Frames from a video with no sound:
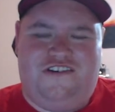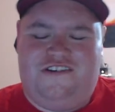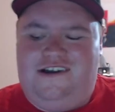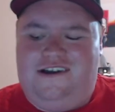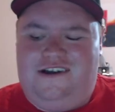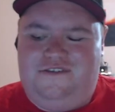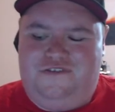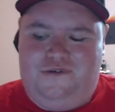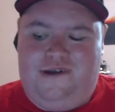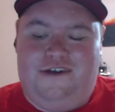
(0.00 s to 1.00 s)
if
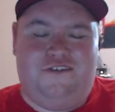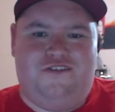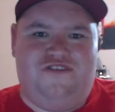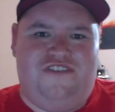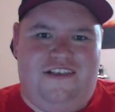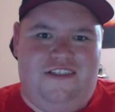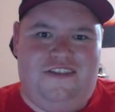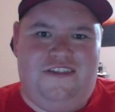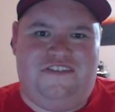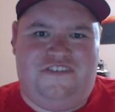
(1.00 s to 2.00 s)
you are in New
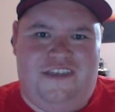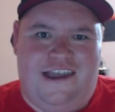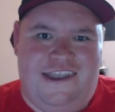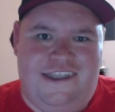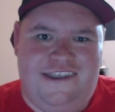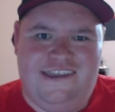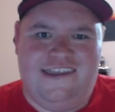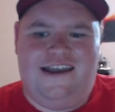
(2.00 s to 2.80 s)
Zealand today,